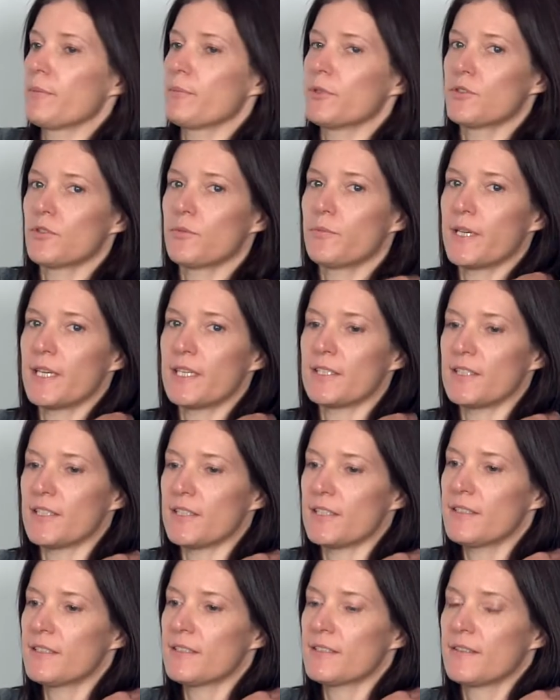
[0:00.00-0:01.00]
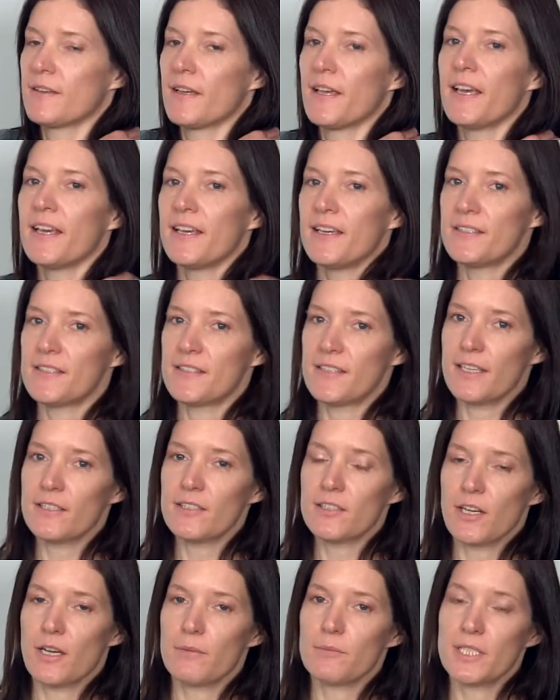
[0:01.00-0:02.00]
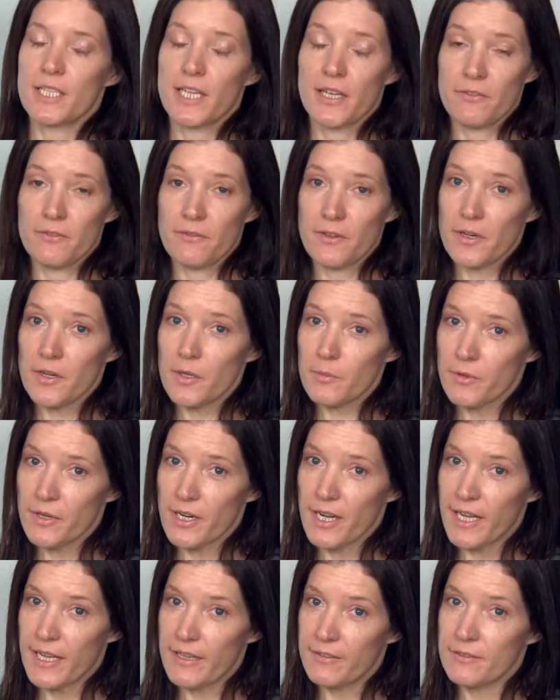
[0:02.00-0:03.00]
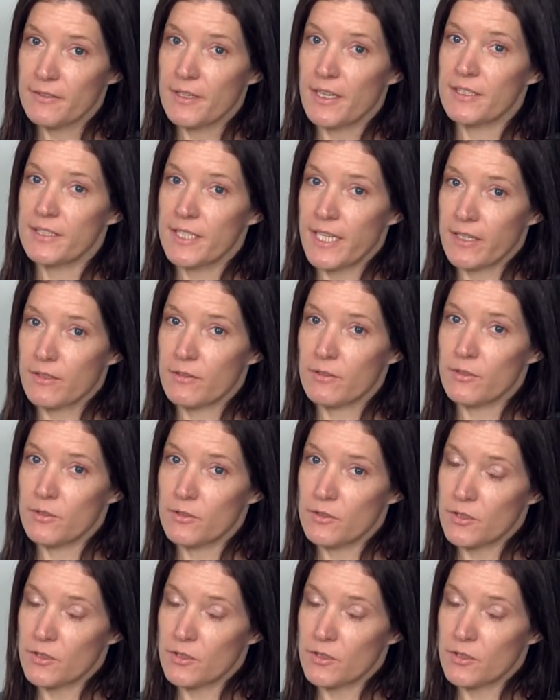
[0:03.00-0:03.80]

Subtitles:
upper trapezius, it's then time to get very brave and tackle your